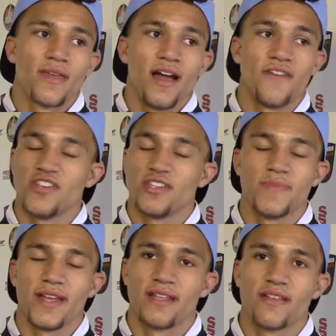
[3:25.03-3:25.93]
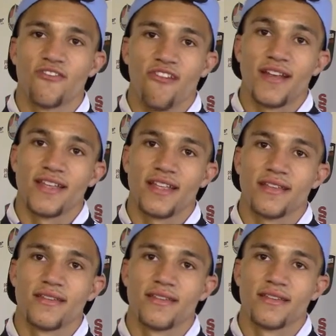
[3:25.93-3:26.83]
I've just been
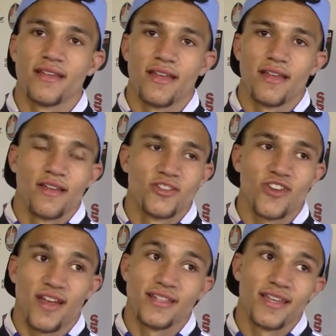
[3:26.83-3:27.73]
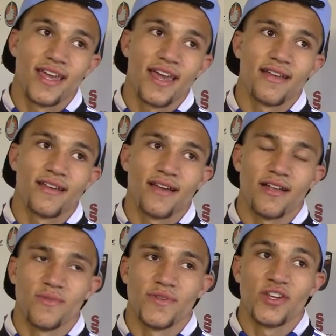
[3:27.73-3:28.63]
grinding, trying to get an
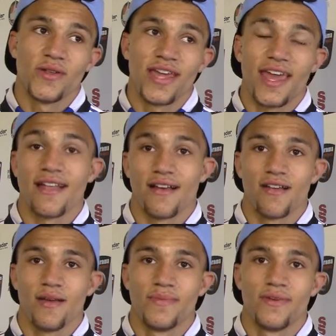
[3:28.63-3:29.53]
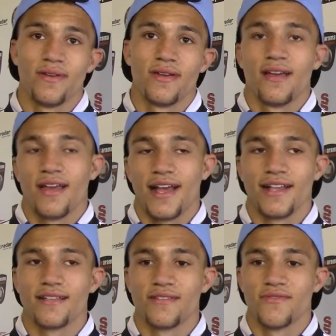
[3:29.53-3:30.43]
opportunity in a club,
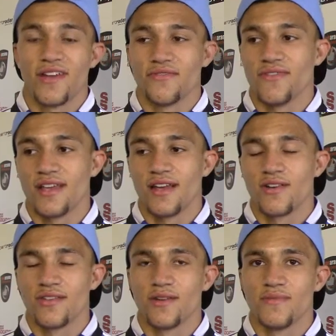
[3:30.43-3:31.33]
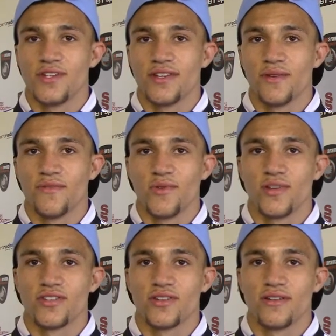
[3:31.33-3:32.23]
and thankfully I got the opportunity with
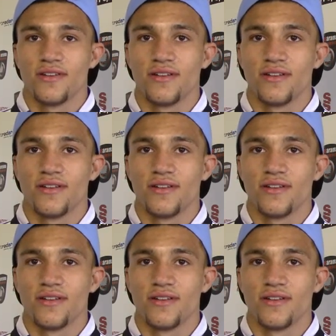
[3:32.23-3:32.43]
Aldershot.